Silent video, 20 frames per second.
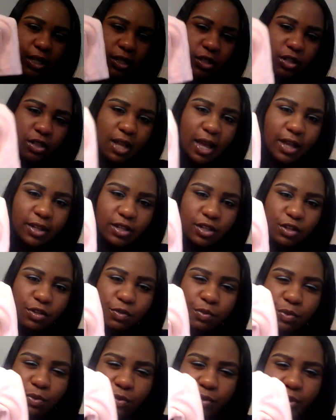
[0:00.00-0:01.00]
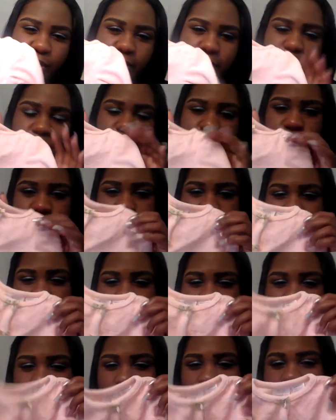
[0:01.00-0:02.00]
It's size newborn.
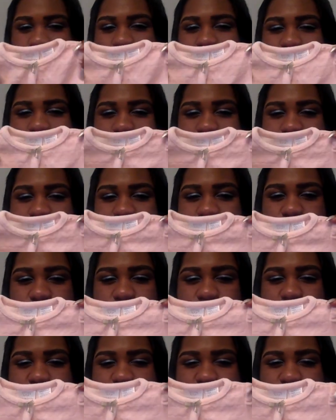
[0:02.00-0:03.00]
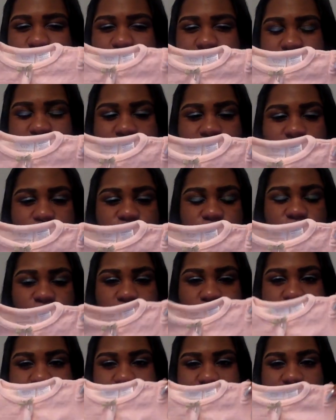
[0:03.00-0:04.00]
I can't remember where I got it
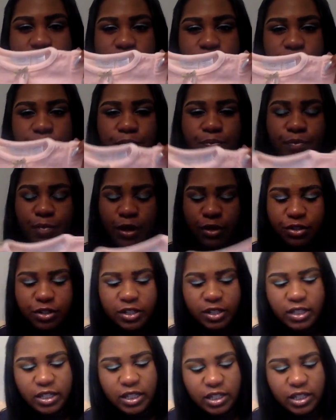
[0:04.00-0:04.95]
from, but I purchased